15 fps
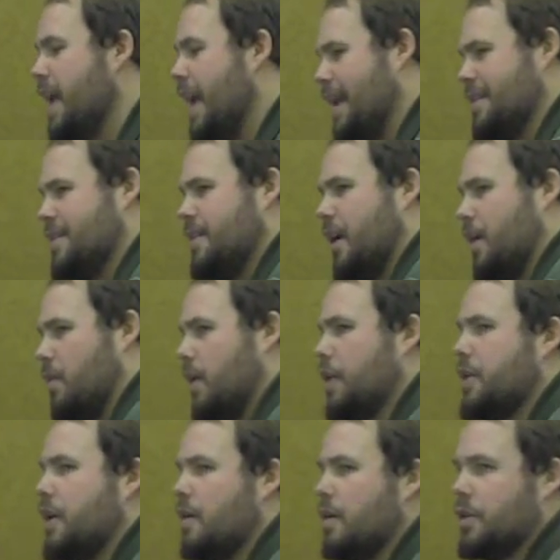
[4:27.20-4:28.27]
And it's like
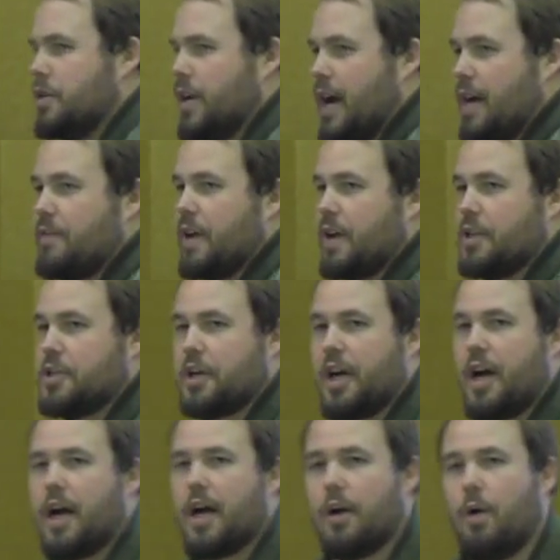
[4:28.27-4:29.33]
rush hour traffic in
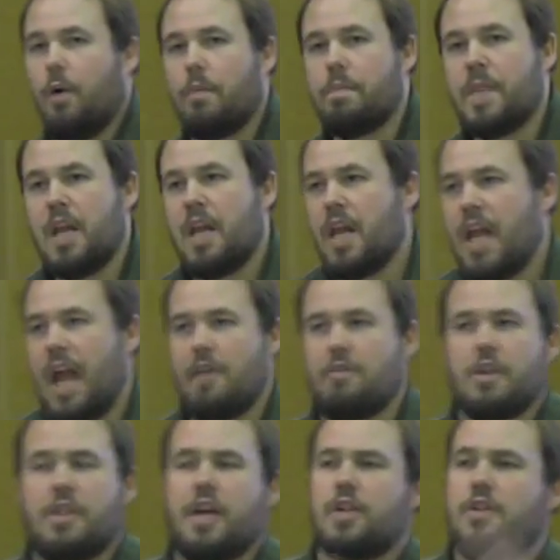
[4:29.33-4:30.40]
Chicago.
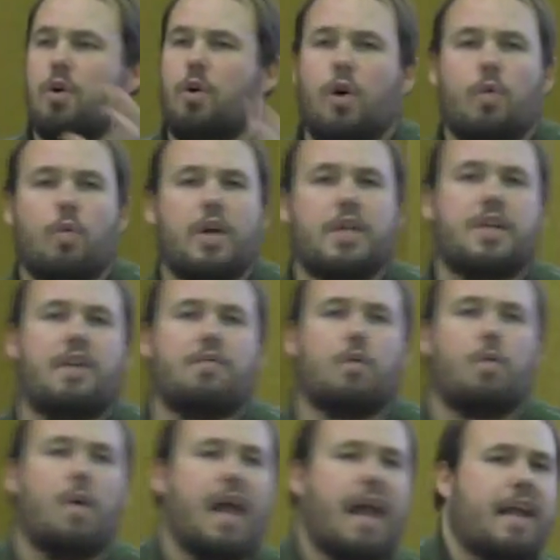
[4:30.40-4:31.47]
Everything's going whichever
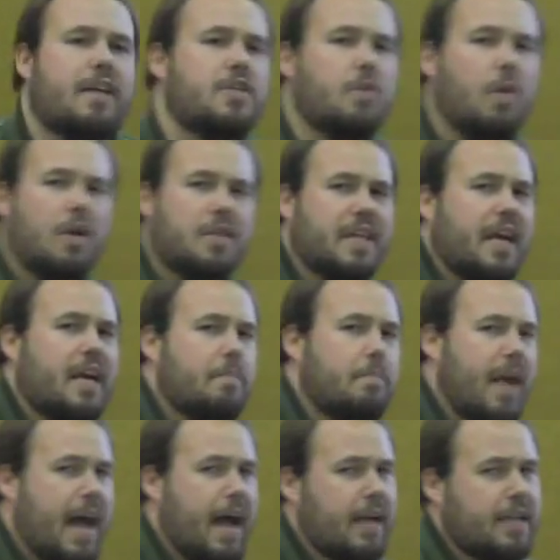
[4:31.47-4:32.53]
way, soils get
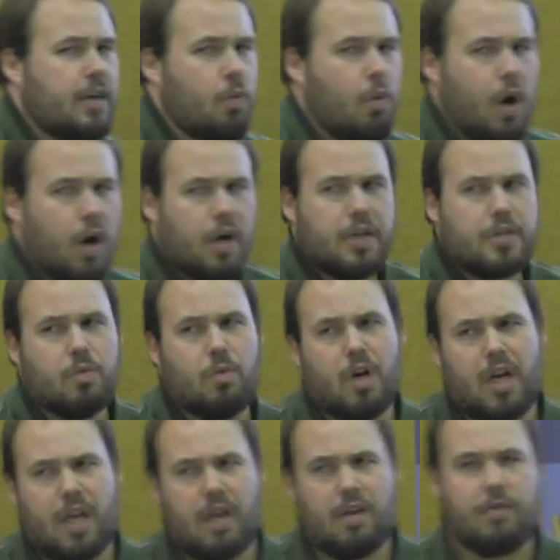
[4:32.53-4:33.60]
compacted, water doesn't
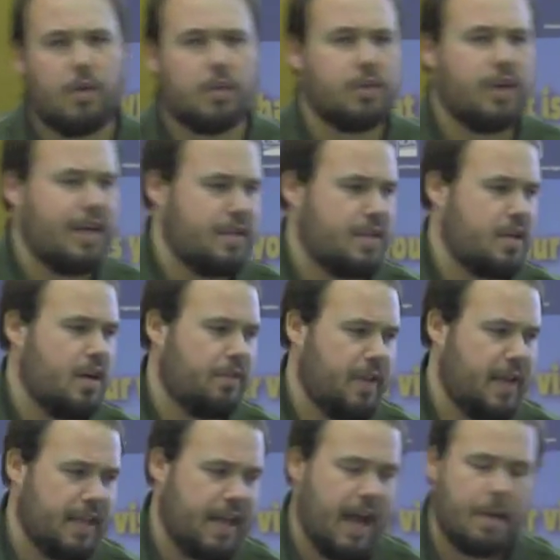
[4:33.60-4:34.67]
want to infiltrate, stuff
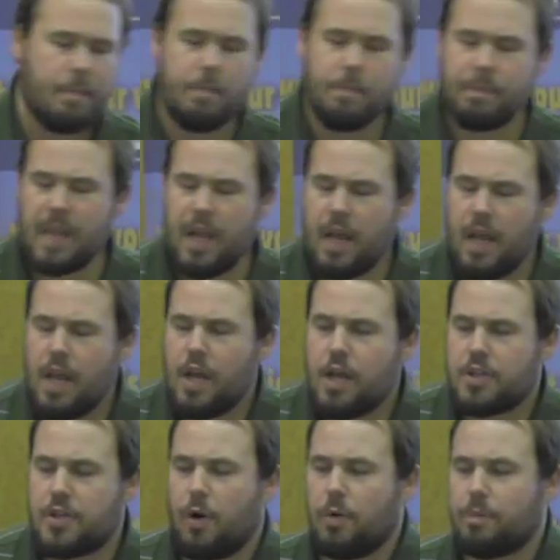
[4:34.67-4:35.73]
like that.
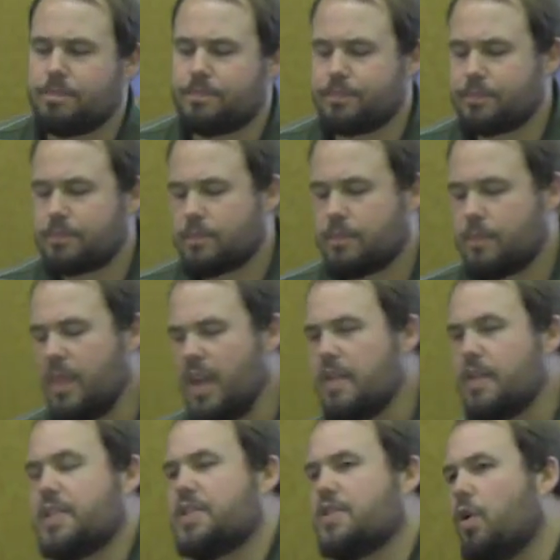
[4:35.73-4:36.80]
So
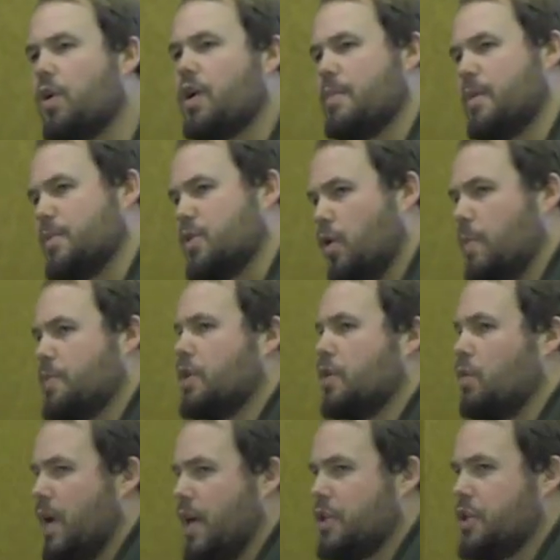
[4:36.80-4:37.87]
this sodium
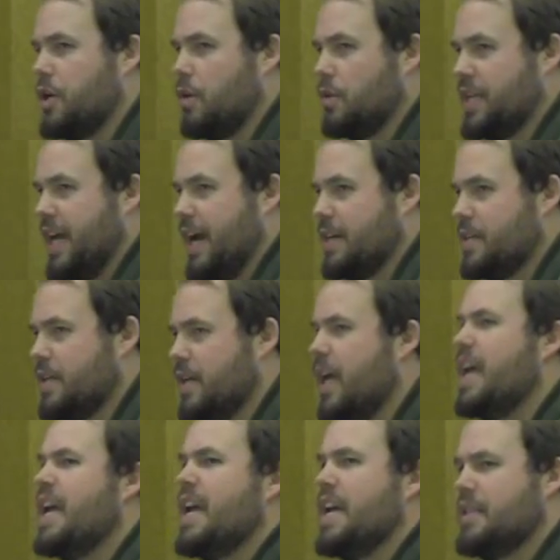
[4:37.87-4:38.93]
absorption ratio test
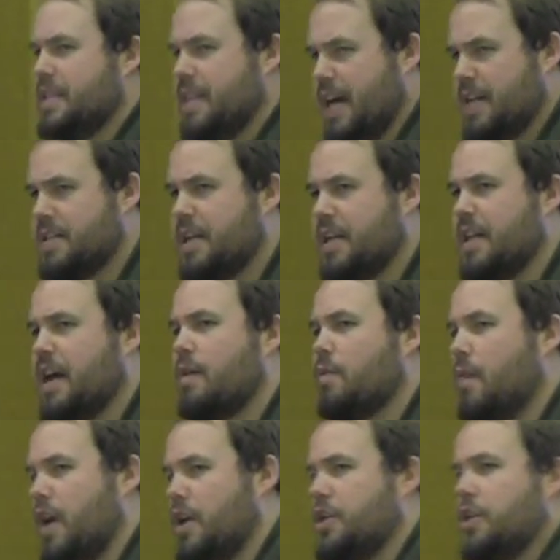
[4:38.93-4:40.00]
is testing
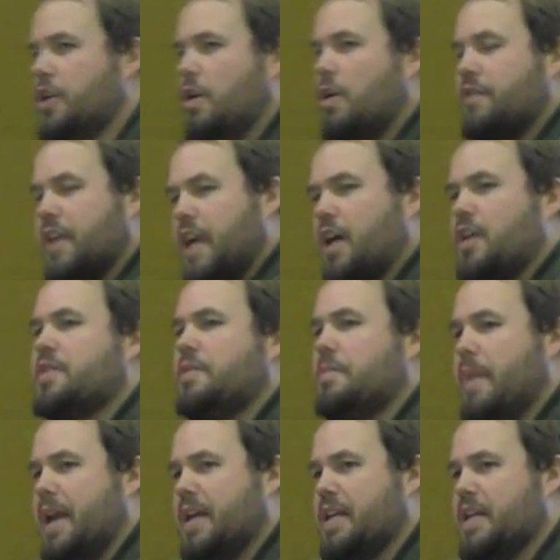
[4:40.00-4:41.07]
that ratio of
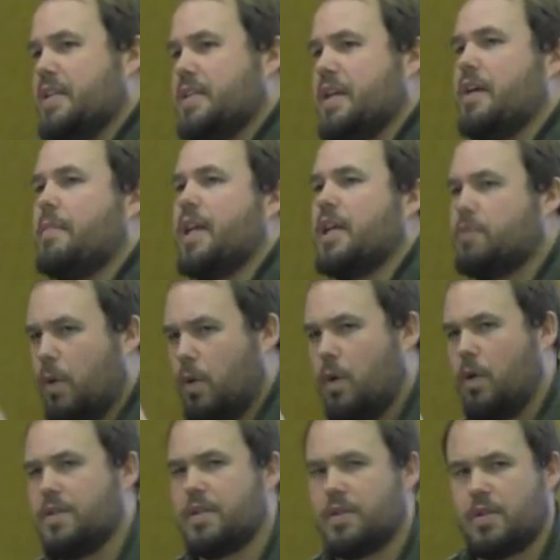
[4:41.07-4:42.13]
calcium magnesium, that's what
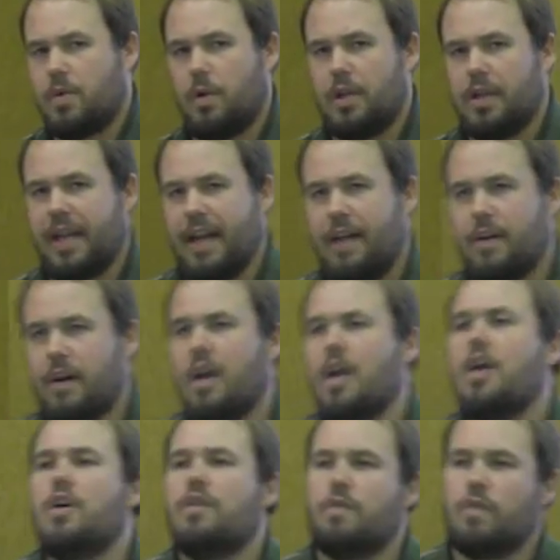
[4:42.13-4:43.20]
holds the soil
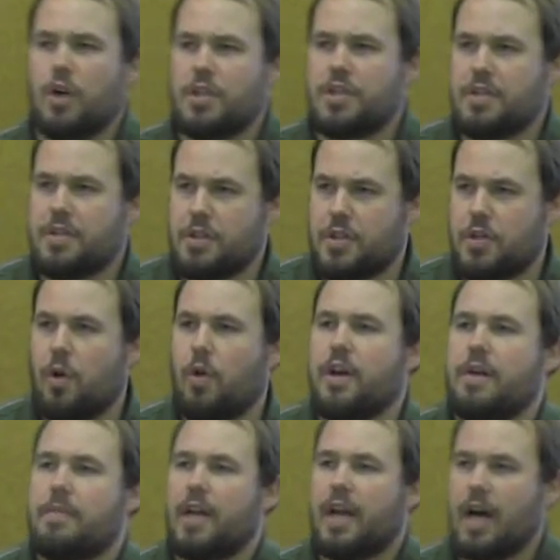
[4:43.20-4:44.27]
together, versus the
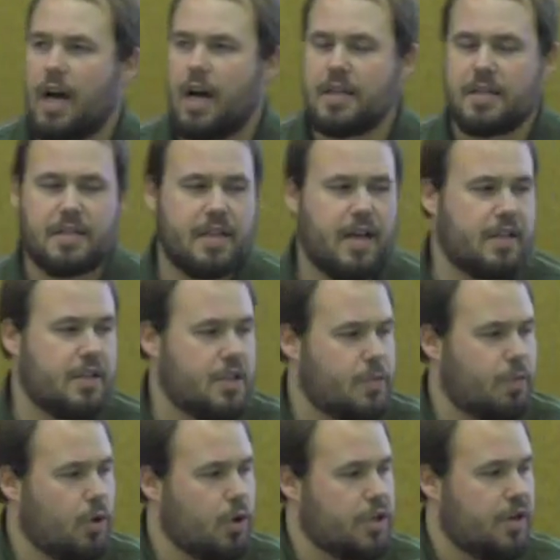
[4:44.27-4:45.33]
sodium that causes that
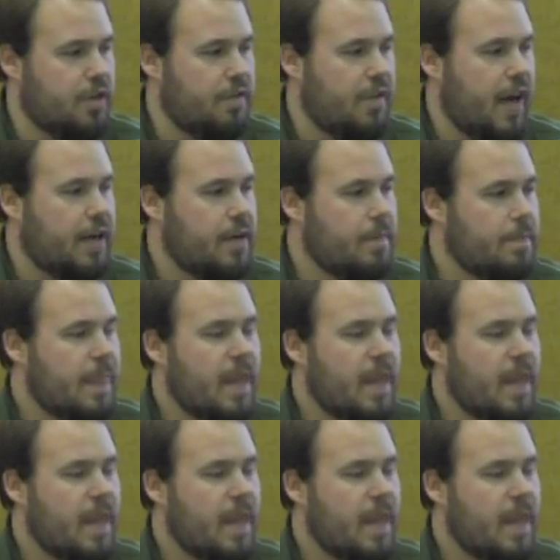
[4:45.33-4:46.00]
dispersion effect.